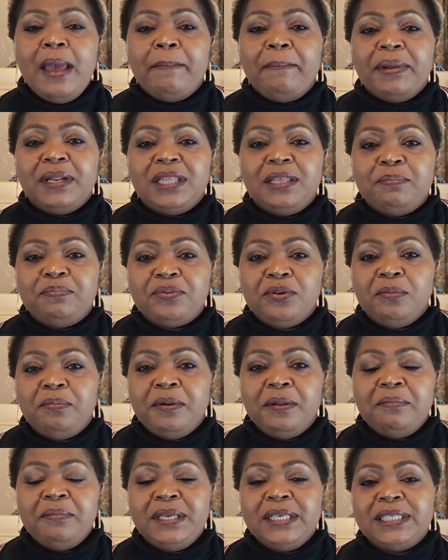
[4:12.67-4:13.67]
But the
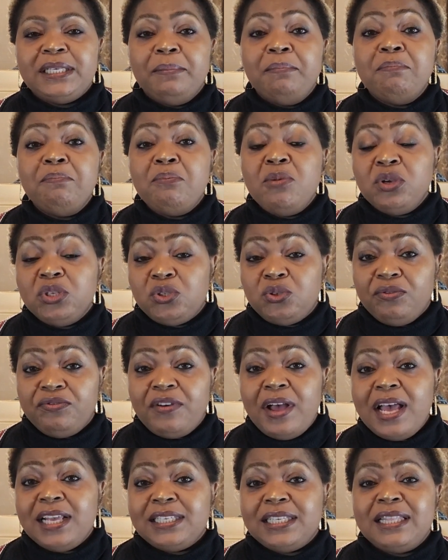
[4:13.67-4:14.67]
problem is, most
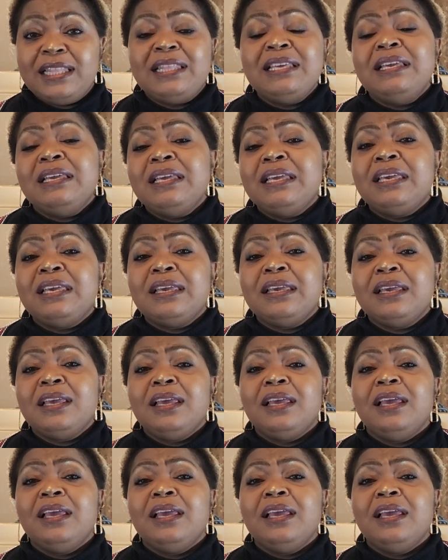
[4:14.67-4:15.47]
of us think